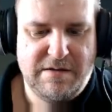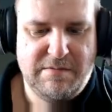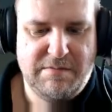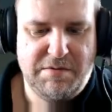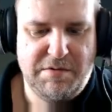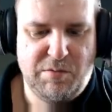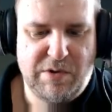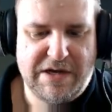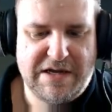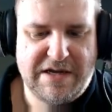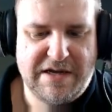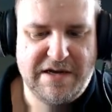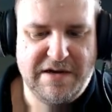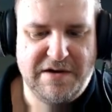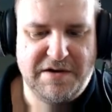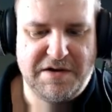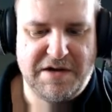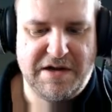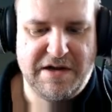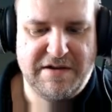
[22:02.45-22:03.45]
But we
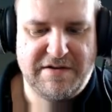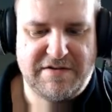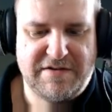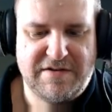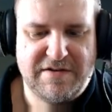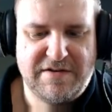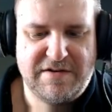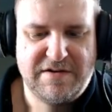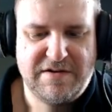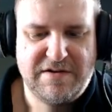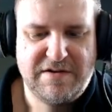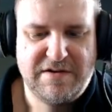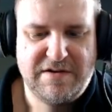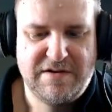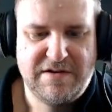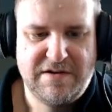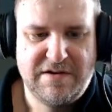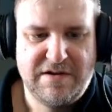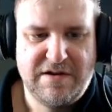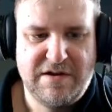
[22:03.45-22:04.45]
killed it
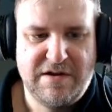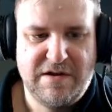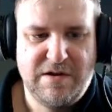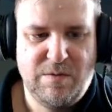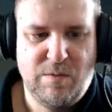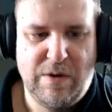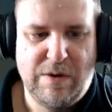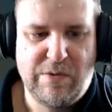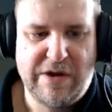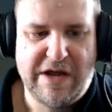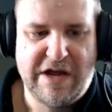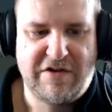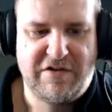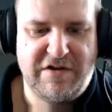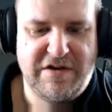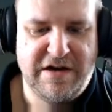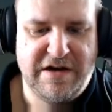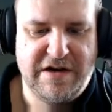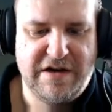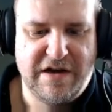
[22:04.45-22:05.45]
when we
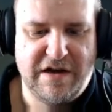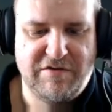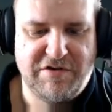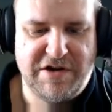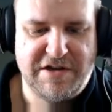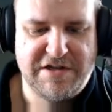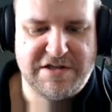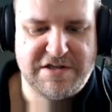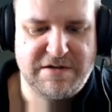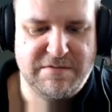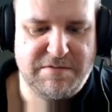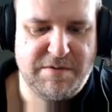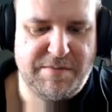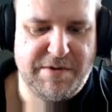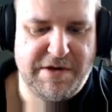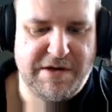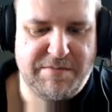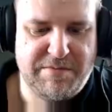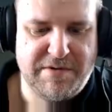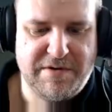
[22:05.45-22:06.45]
actually did have a decent number of
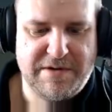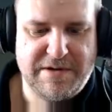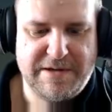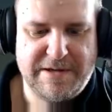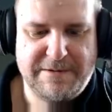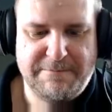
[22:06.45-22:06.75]
people.